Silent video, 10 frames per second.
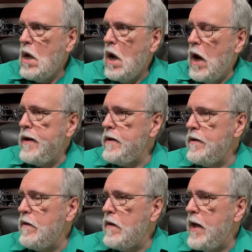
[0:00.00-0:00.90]
I didn't
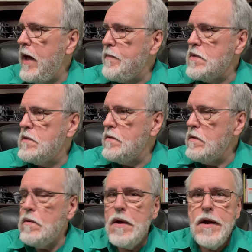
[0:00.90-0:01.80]
know it happened to
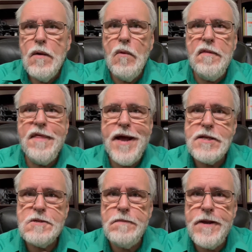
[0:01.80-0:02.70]
you. Well,
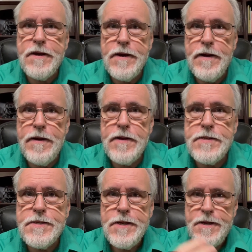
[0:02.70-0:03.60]
that's
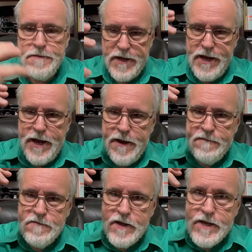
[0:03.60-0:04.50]
because they
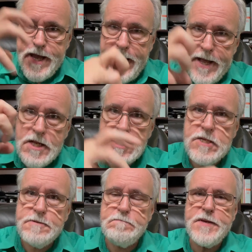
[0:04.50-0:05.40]
have the can't
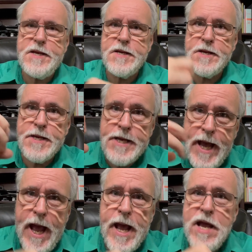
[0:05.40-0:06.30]
speak
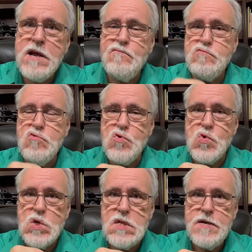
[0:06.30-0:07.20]
gag
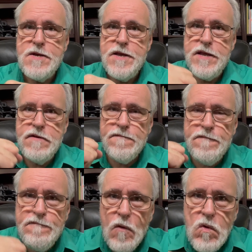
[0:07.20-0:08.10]
rule
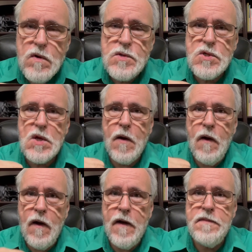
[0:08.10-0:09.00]
enforced
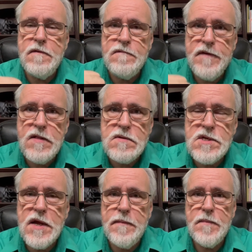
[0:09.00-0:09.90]
on the
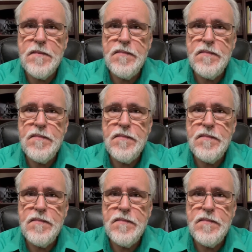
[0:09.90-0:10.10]
fellowship.